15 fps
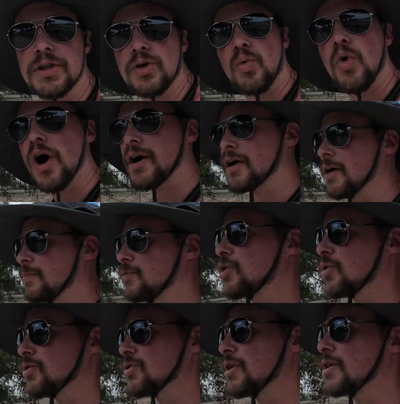to the walk-up
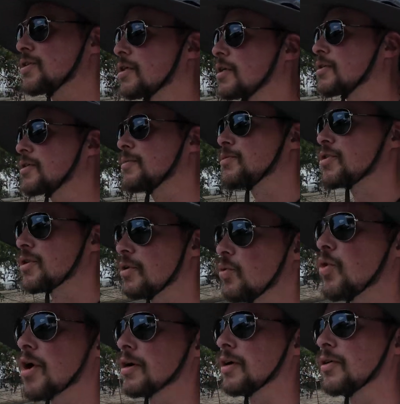toll station because I'm just going to
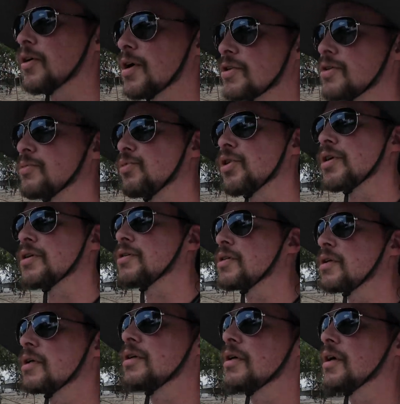walk across the bridge
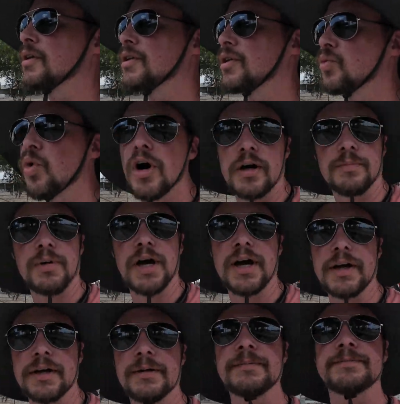and then walk
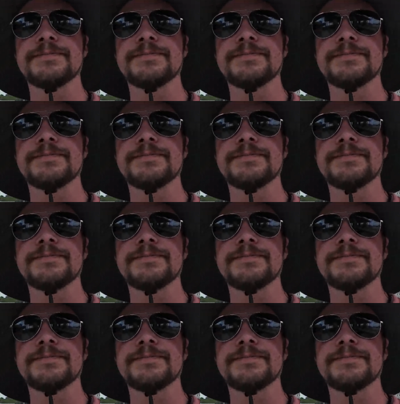back.